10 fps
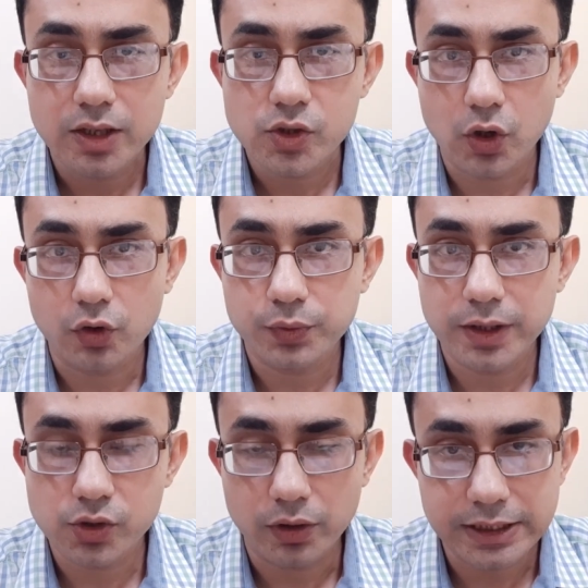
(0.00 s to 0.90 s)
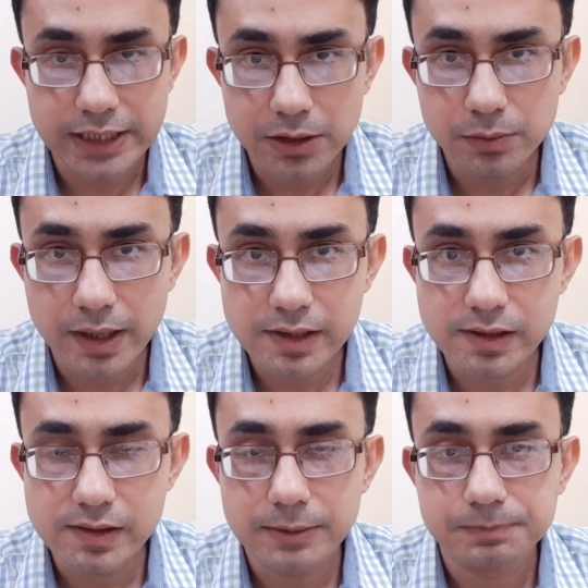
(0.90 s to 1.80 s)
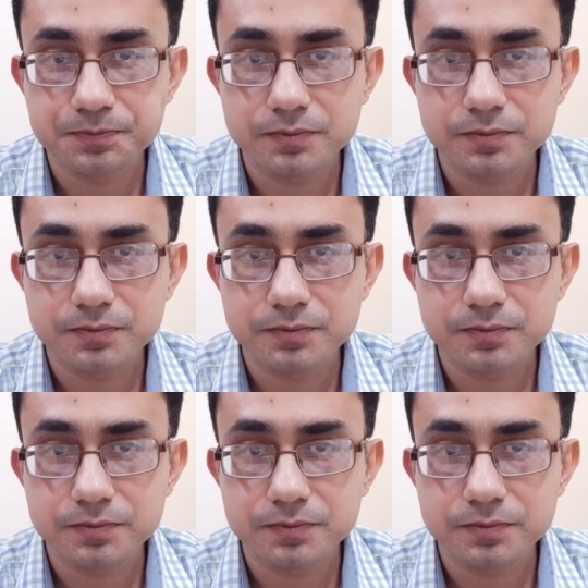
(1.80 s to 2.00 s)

softwares on a daily basis,